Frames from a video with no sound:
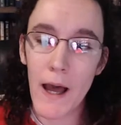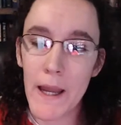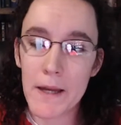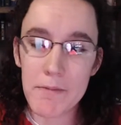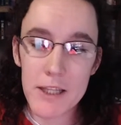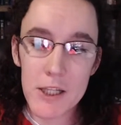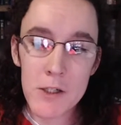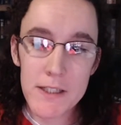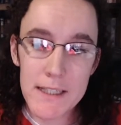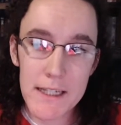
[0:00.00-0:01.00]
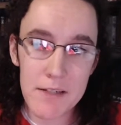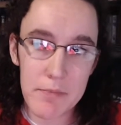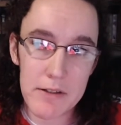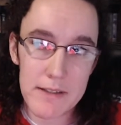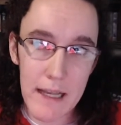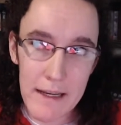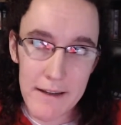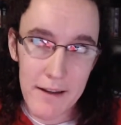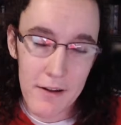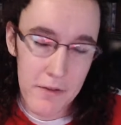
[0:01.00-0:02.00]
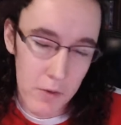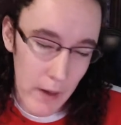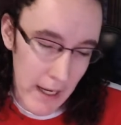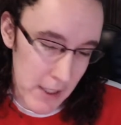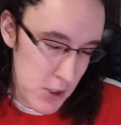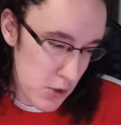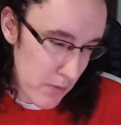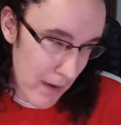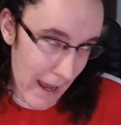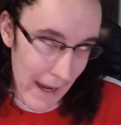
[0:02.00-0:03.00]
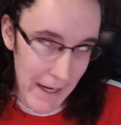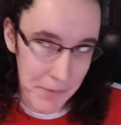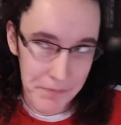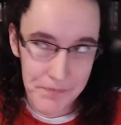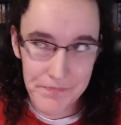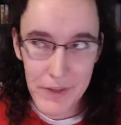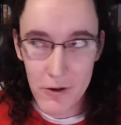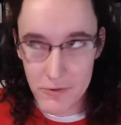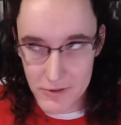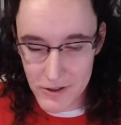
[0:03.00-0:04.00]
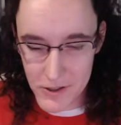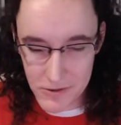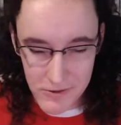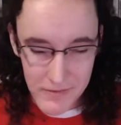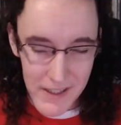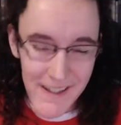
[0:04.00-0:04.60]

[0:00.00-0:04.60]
I am 13% of the way to my overall goal